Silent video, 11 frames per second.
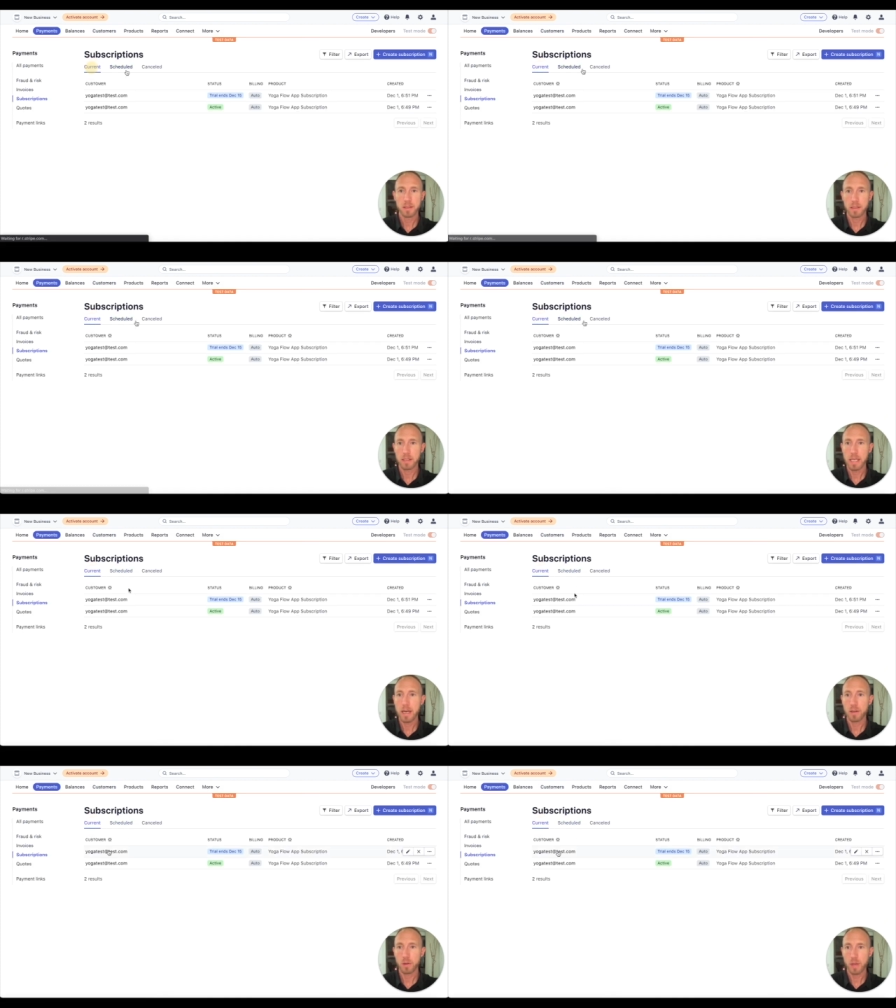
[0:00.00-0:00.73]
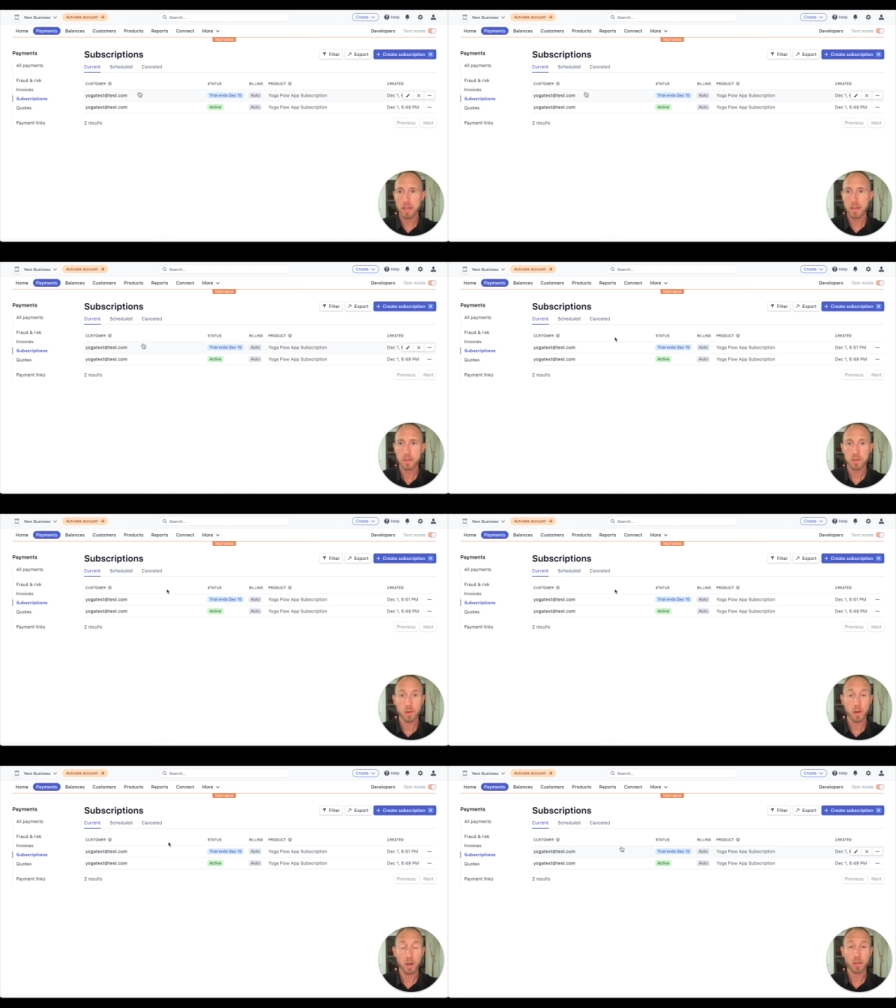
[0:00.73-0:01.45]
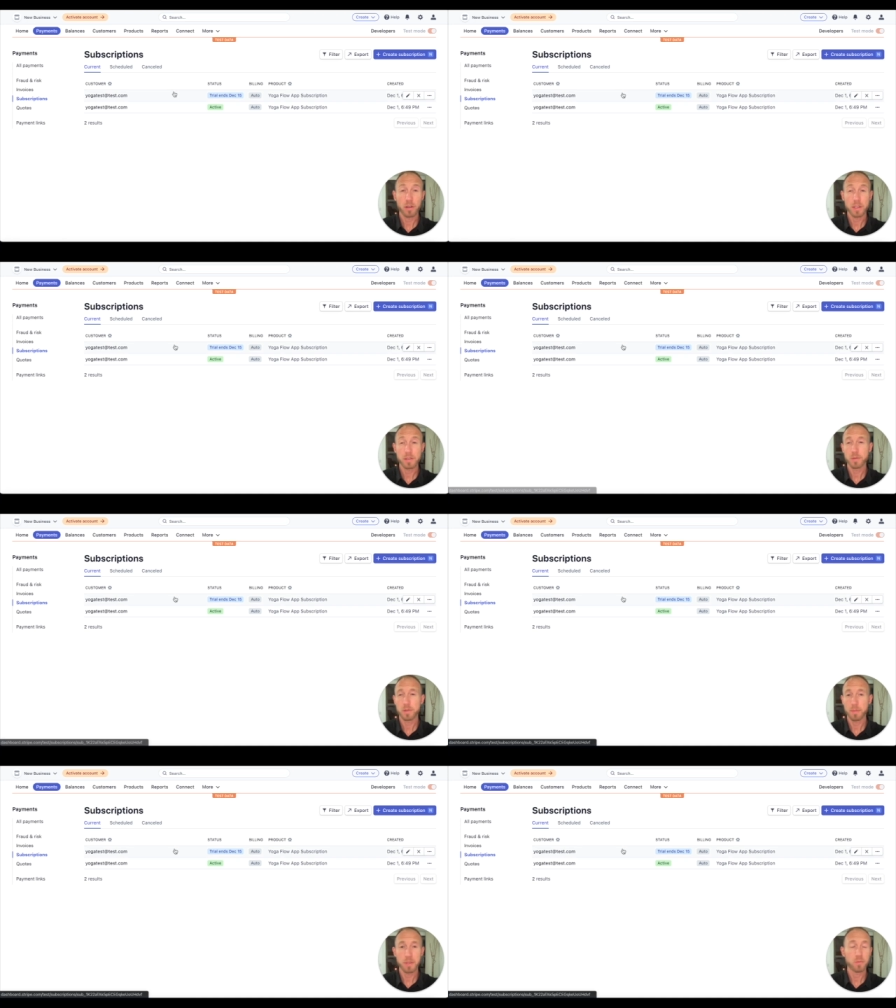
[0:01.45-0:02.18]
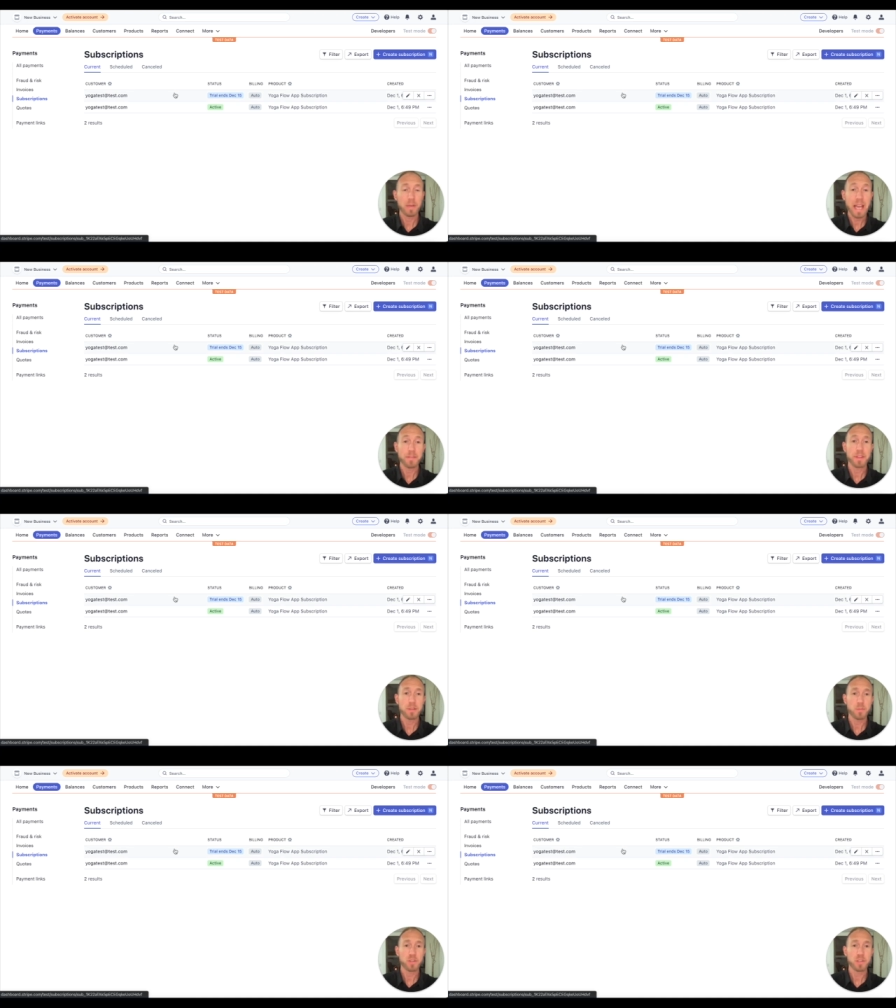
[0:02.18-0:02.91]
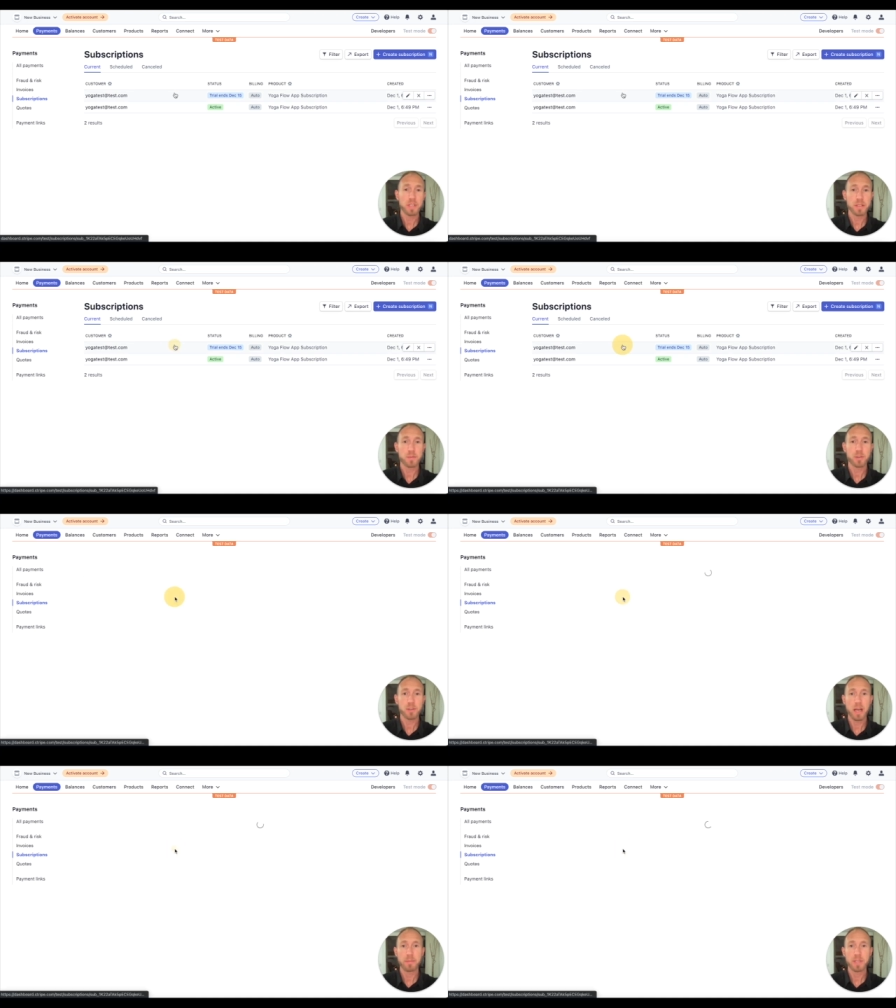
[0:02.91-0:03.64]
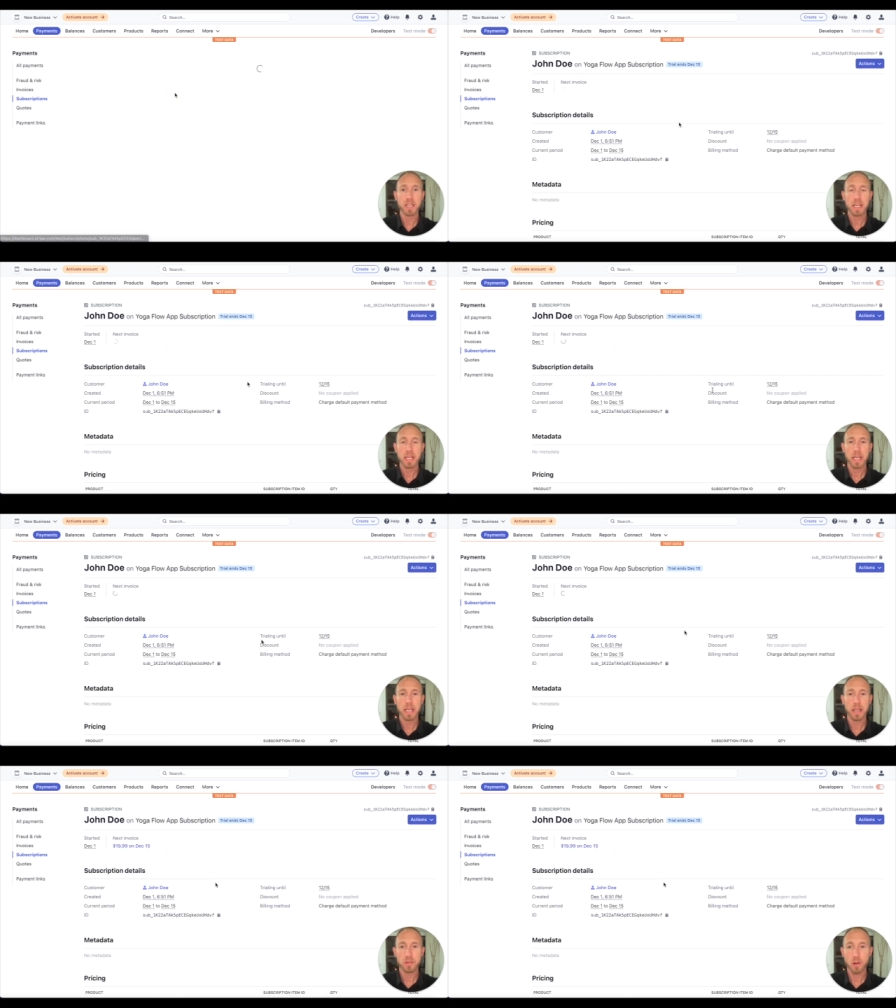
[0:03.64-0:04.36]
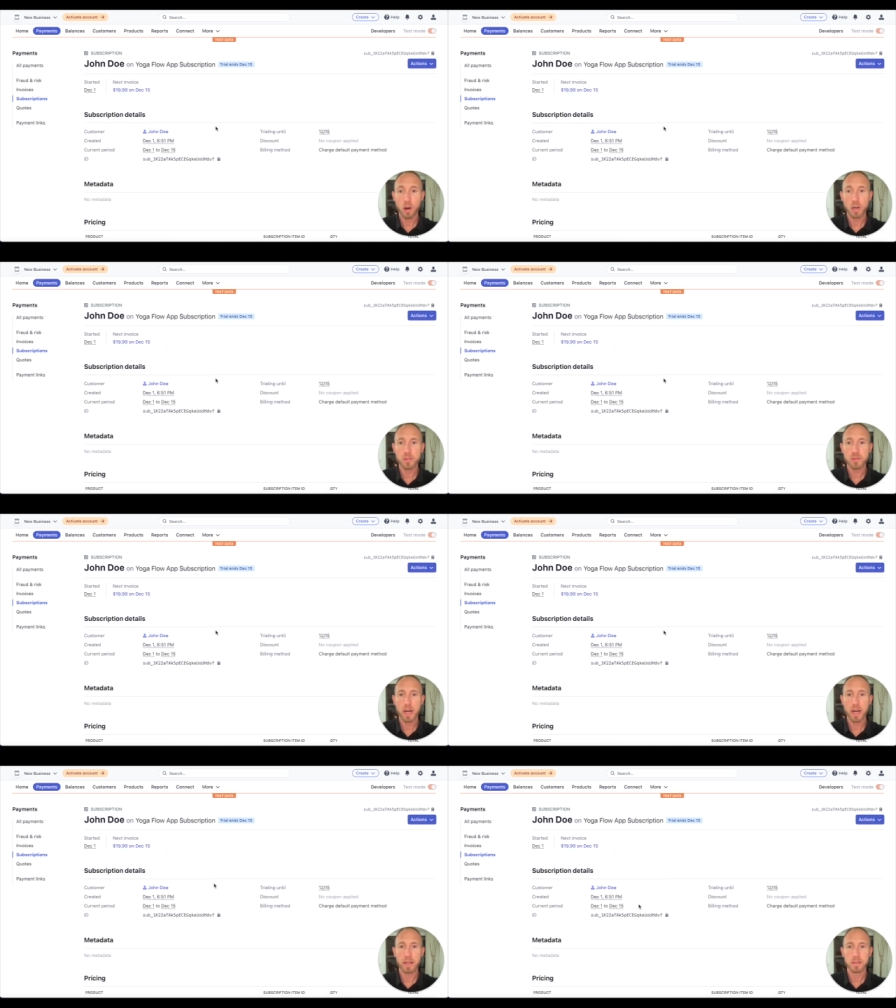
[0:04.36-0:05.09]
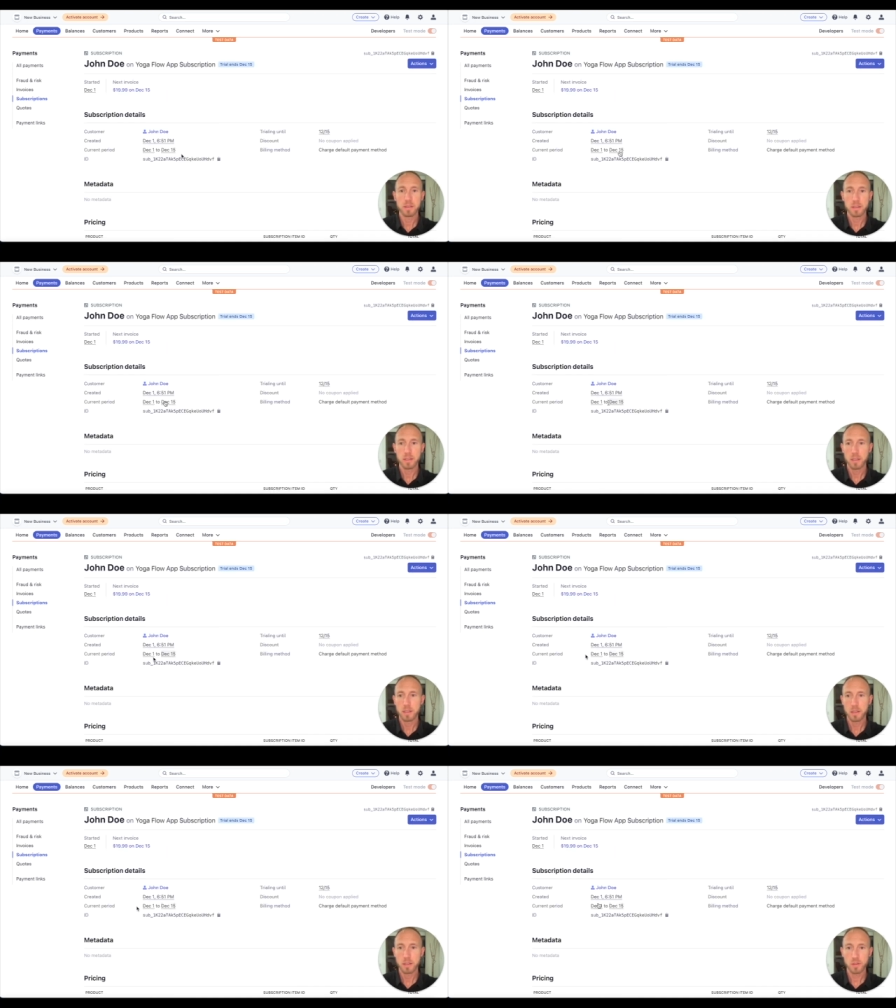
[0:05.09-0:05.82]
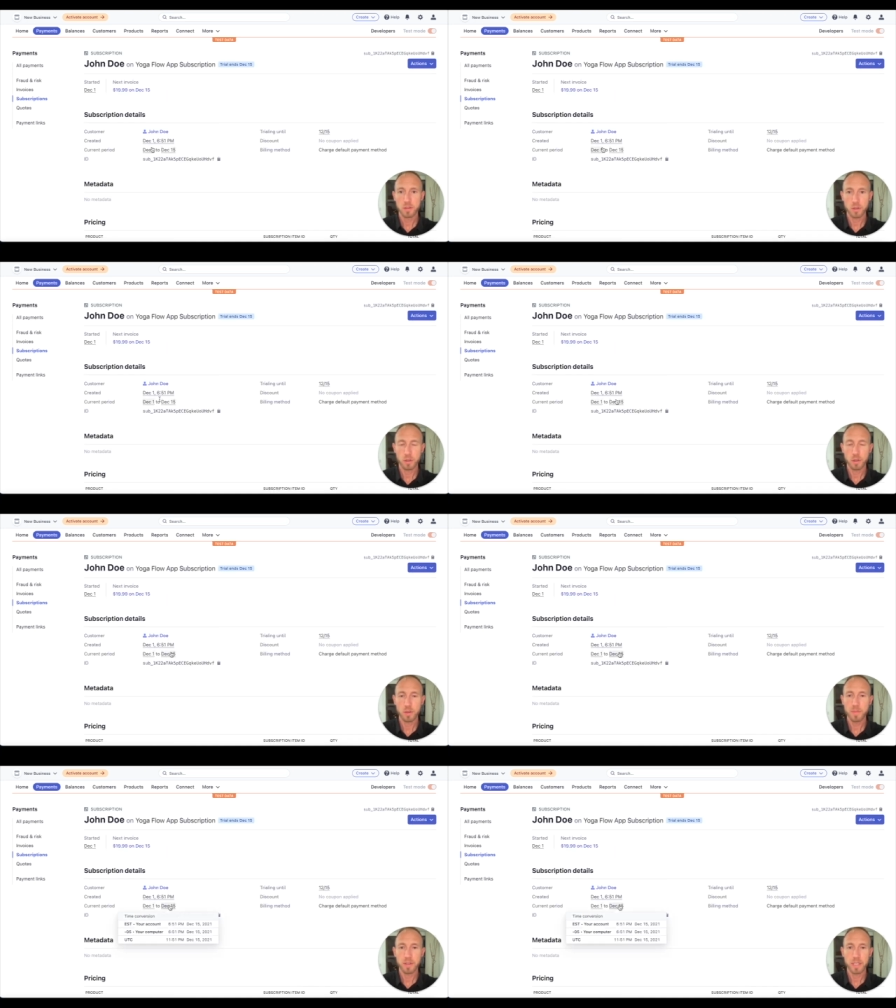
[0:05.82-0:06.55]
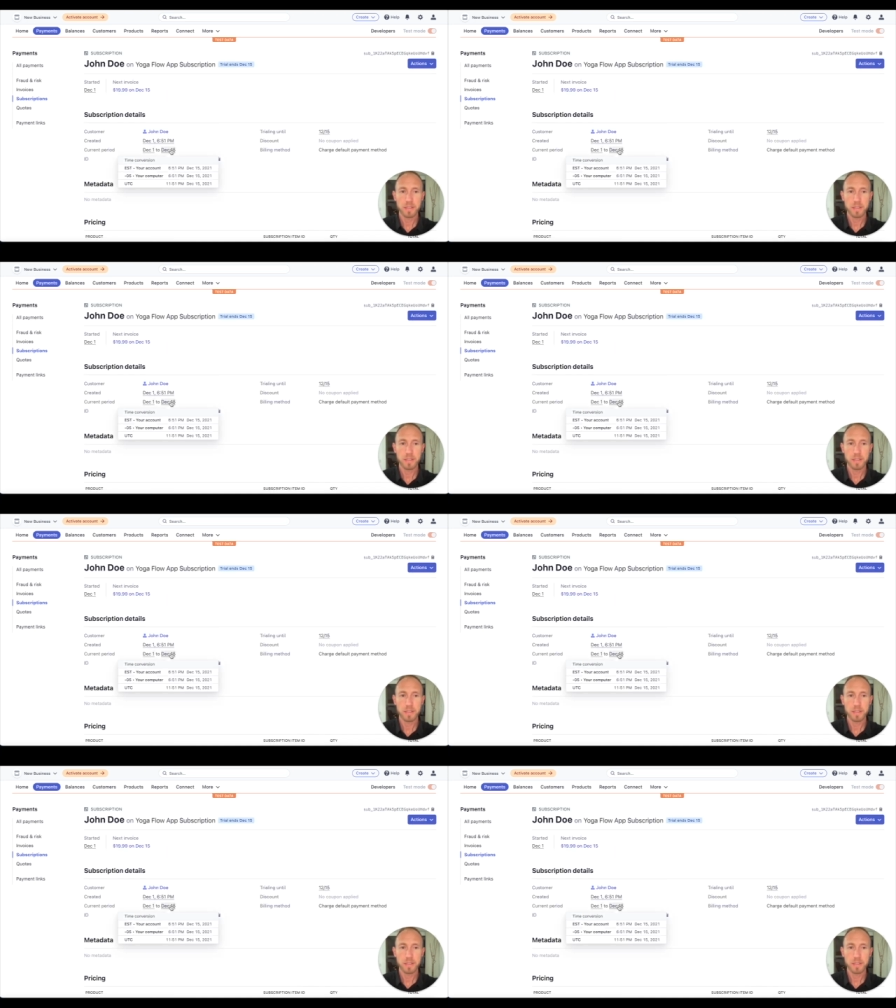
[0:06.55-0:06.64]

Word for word: Yeah, okay. So our current subscription, we have this person is subscribed on a trial. Their current period is